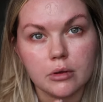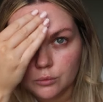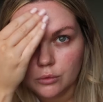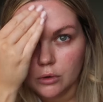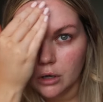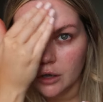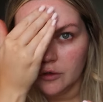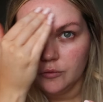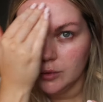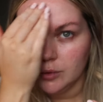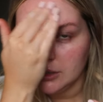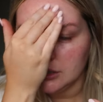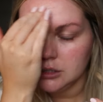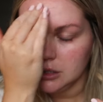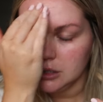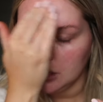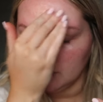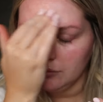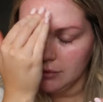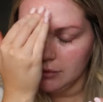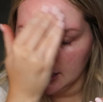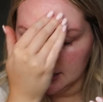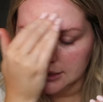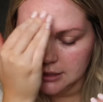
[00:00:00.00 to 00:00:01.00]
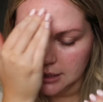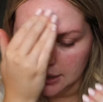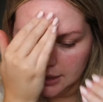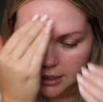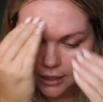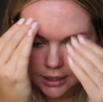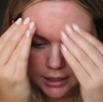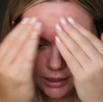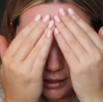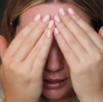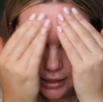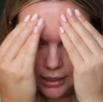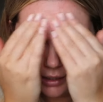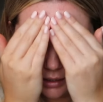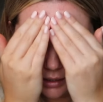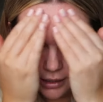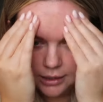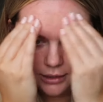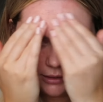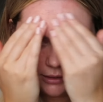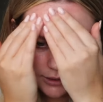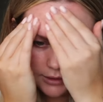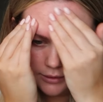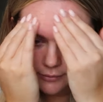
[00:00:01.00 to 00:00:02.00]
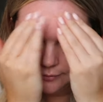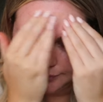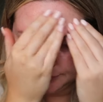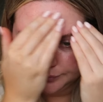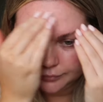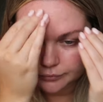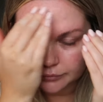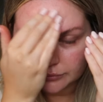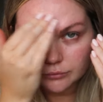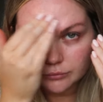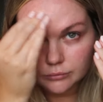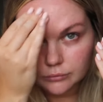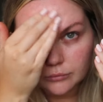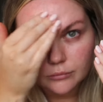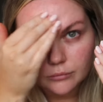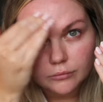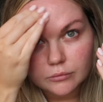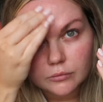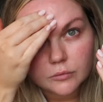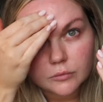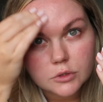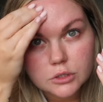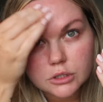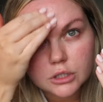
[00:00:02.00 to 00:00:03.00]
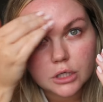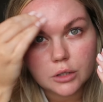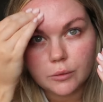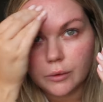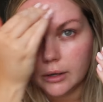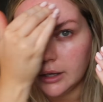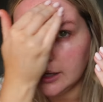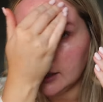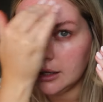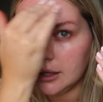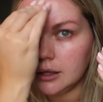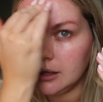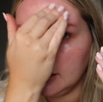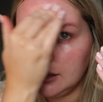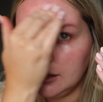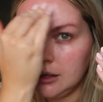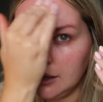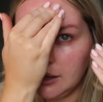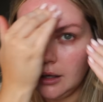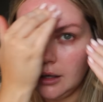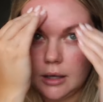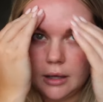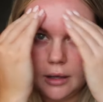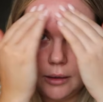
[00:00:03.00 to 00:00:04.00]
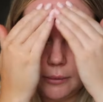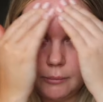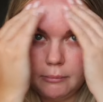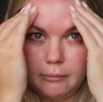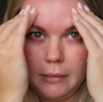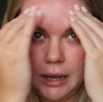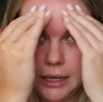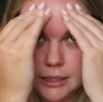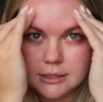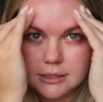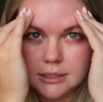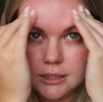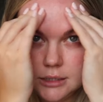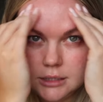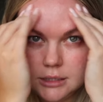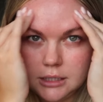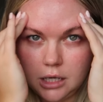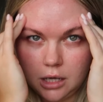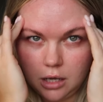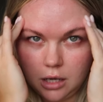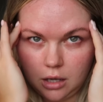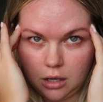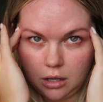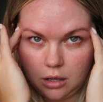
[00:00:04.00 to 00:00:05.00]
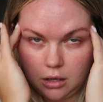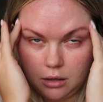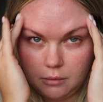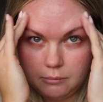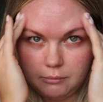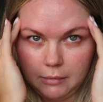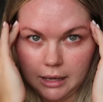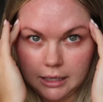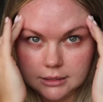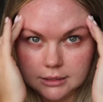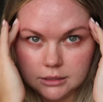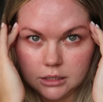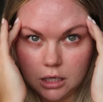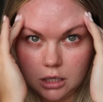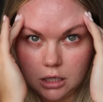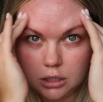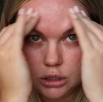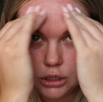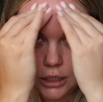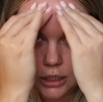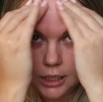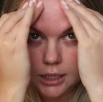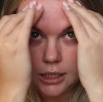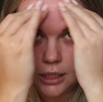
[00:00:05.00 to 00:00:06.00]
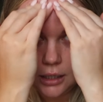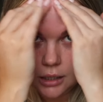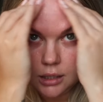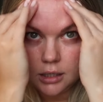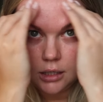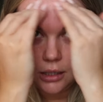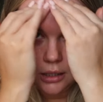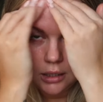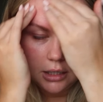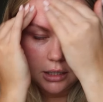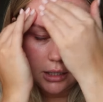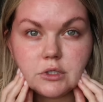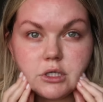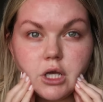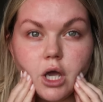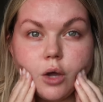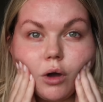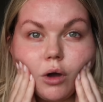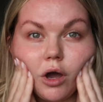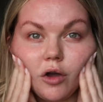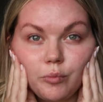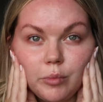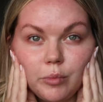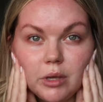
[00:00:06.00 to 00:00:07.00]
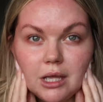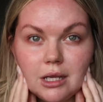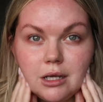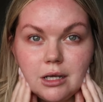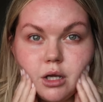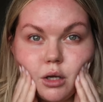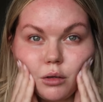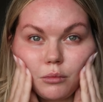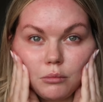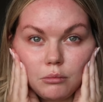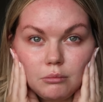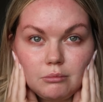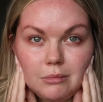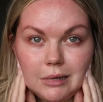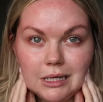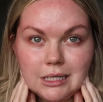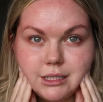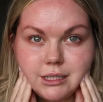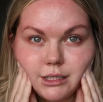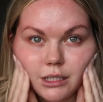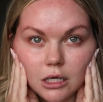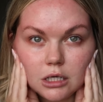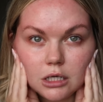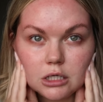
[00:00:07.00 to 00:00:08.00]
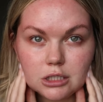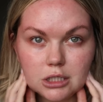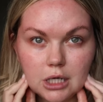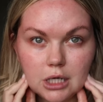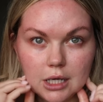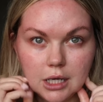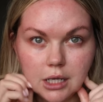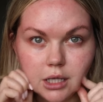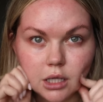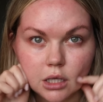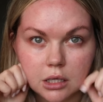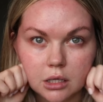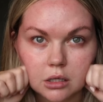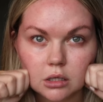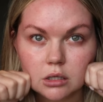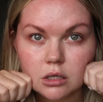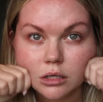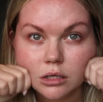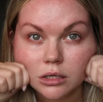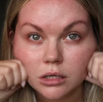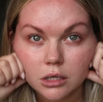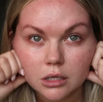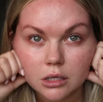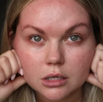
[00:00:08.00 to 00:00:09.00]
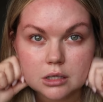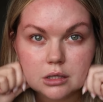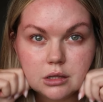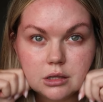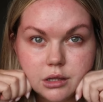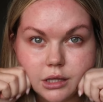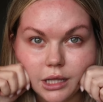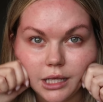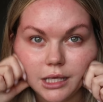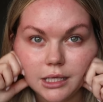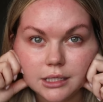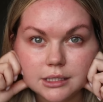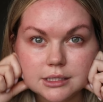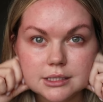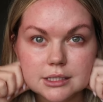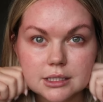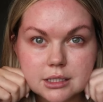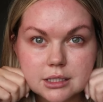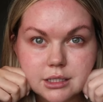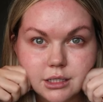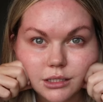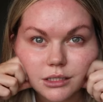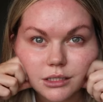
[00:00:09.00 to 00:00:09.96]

What I've been doing recently is doing masseter massaging so I've been massaging this